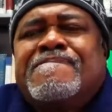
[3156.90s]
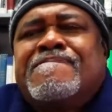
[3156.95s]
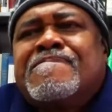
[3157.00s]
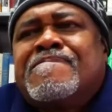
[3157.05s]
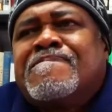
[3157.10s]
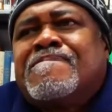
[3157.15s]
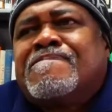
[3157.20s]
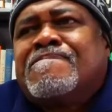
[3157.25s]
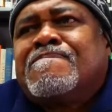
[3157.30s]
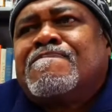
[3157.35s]

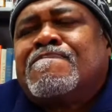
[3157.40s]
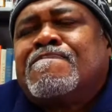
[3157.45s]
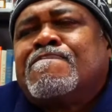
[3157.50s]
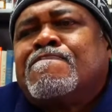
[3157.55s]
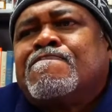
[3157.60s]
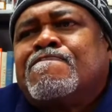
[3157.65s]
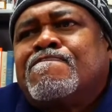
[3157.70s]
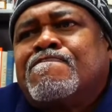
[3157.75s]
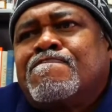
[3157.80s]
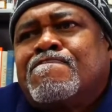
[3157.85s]
So, so
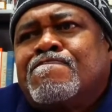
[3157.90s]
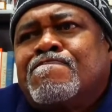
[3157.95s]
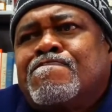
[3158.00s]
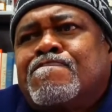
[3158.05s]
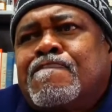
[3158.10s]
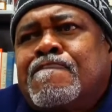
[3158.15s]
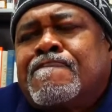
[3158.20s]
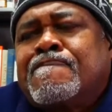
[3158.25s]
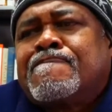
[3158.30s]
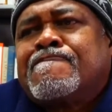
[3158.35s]

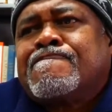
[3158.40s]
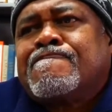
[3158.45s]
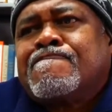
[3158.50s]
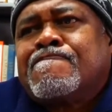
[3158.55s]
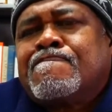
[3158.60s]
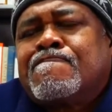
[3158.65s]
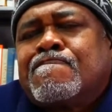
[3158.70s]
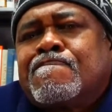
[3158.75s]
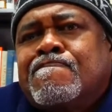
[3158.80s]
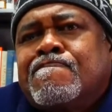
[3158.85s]
Gandhi,
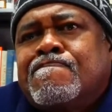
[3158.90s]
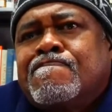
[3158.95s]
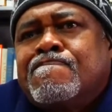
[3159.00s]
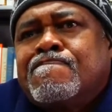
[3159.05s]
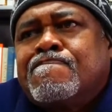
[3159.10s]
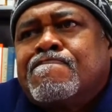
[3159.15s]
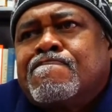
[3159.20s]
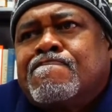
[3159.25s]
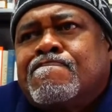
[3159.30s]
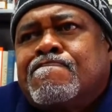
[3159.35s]
did, uh,
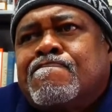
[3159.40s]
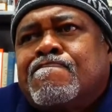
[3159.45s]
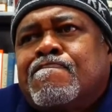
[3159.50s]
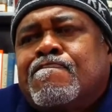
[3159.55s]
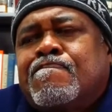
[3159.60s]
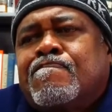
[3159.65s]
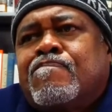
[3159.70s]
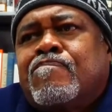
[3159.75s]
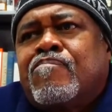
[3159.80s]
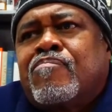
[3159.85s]
did you know
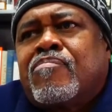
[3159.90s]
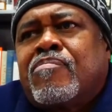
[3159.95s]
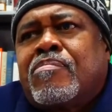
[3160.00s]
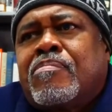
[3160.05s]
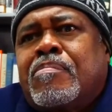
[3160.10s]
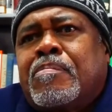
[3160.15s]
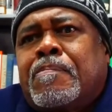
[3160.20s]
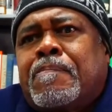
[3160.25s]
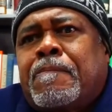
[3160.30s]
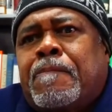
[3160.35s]
much
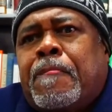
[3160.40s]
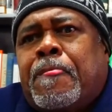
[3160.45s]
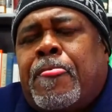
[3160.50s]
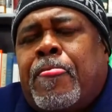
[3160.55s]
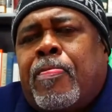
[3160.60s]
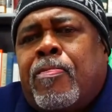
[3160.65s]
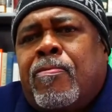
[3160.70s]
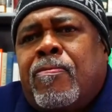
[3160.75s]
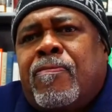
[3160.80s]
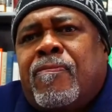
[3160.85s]
about
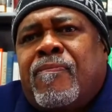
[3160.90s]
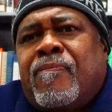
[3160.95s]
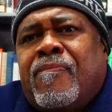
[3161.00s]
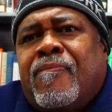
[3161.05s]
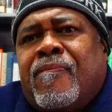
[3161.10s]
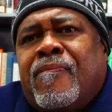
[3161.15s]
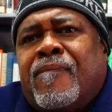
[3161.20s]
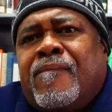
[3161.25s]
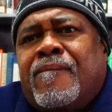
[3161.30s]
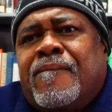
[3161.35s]
Gandhi? I mean,
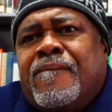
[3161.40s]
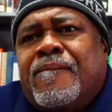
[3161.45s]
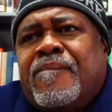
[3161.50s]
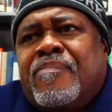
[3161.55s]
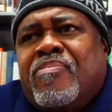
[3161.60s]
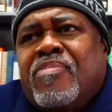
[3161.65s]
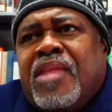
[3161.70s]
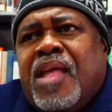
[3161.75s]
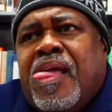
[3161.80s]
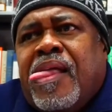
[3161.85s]
obviously he was
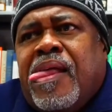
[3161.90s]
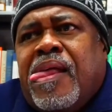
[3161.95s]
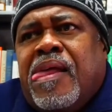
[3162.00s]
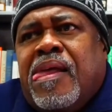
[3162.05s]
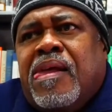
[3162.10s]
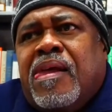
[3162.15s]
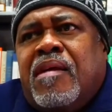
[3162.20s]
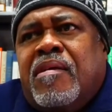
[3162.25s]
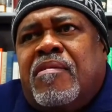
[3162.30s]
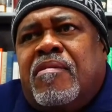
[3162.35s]
famous,
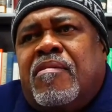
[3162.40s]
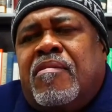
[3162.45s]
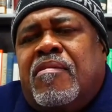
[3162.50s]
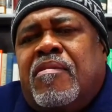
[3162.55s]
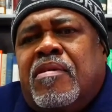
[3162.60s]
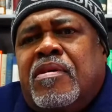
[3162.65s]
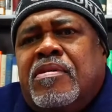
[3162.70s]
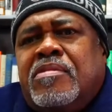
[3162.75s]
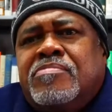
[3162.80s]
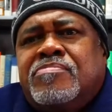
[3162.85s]
but.
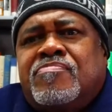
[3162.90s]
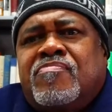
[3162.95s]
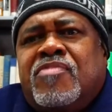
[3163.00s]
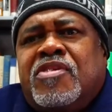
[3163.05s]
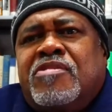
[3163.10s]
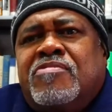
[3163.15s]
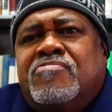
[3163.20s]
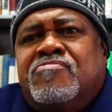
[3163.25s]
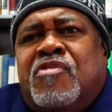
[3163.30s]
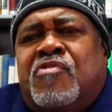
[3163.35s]

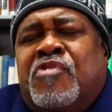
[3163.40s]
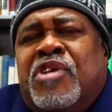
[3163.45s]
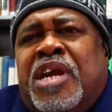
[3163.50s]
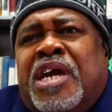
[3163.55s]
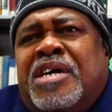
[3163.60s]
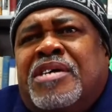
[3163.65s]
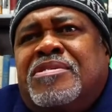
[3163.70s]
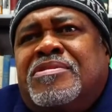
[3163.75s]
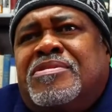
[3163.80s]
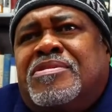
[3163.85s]
Uh, but when
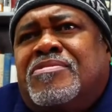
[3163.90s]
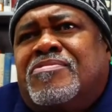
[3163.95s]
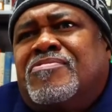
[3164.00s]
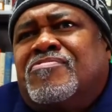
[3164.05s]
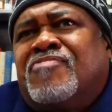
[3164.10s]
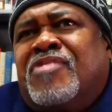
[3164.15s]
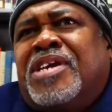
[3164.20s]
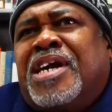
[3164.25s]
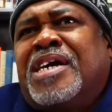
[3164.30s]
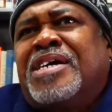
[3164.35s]
I
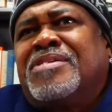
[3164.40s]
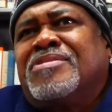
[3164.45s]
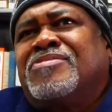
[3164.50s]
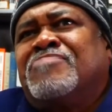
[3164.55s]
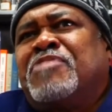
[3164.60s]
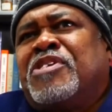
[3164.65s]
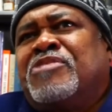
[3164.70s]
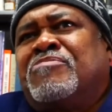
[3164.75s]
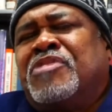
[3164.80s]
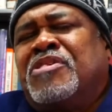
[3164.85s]
when I
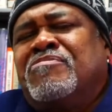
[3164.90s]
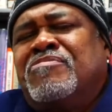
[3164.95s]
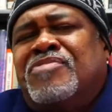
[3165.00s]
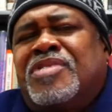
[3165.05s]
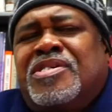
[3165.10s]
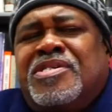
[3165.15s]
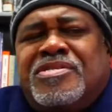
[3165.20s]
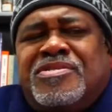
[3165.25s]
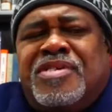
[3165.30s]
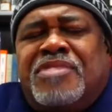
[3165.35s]
met him, he was
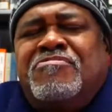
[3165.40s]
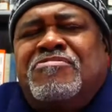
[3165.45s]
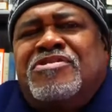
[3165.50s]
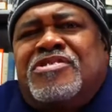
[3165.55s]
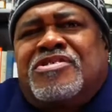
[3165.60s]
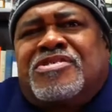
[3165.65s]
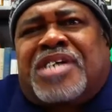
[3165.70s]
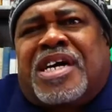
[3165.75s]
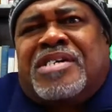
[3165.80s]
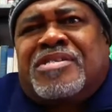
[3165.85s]
a, he was
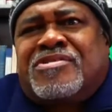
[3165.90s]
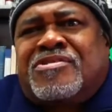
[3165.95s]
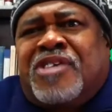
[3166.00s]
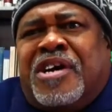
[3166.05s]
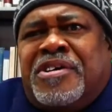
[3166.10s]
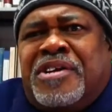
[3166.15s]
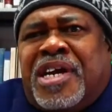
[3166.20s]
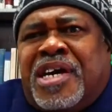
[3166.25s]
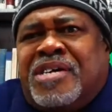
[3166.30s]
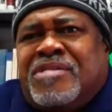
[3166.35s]
just kind of
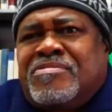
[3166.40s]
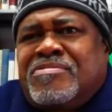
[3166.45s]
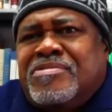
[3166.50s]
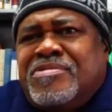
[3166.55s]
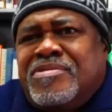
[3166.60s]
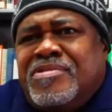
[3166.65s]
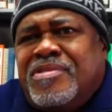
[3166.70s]
starting out.